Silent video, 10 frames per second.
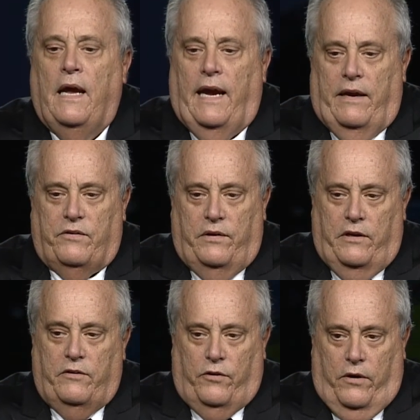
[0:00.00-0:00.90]
As an
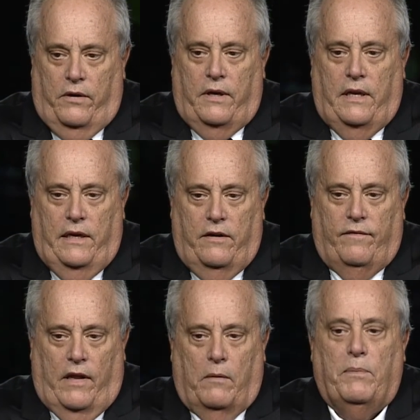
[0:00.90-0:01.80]
intern, he
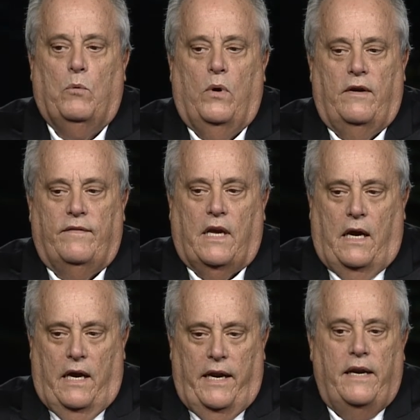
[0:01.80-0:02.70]
developed the
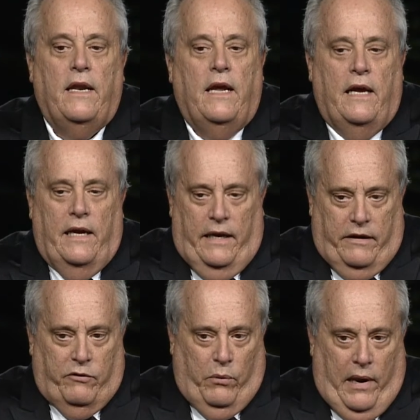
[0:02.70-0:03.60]
one-of-a-kind
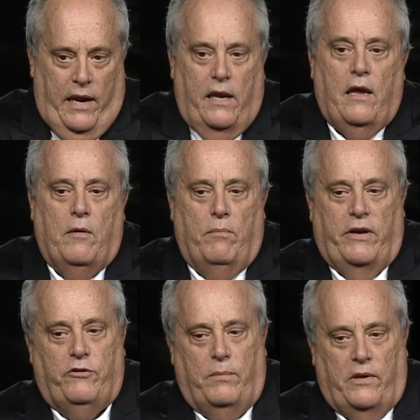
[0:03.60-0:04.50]
X-ray
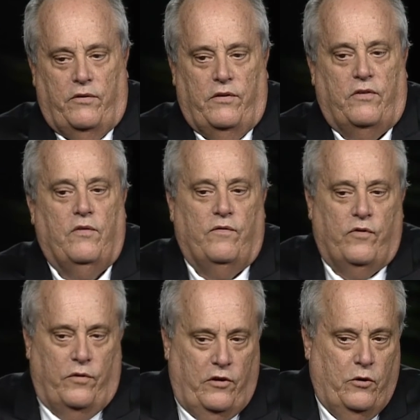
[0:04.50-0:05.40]
measurement system
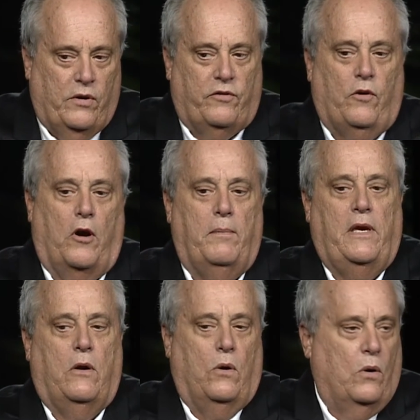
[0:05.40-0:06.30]
for the U S Army
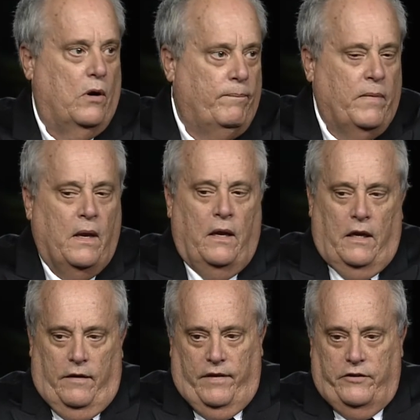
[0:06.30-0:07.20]
Corps
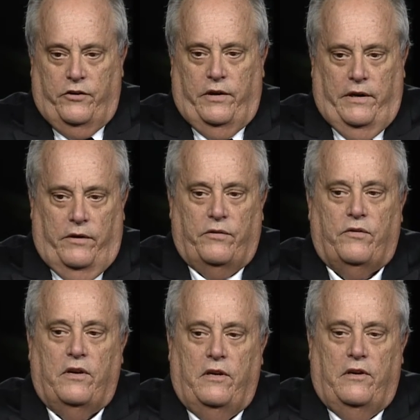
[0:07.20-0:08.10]
of Engineers
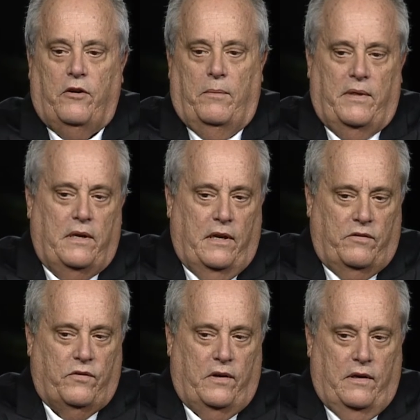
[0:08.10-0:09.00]
to determine the
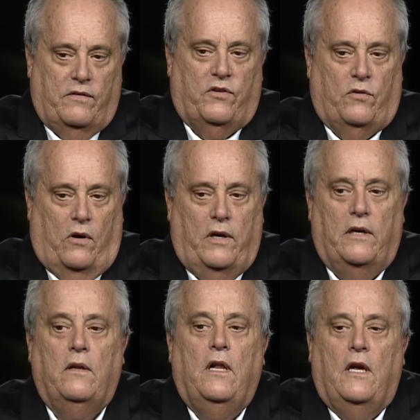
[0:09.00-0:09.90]
density of
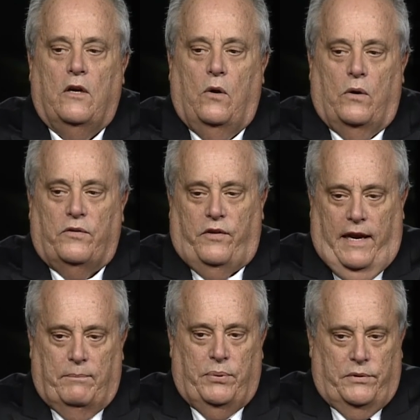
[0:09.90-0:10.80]
soil core
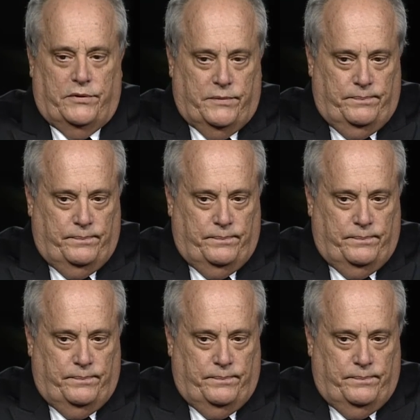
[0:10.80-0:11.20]
samples.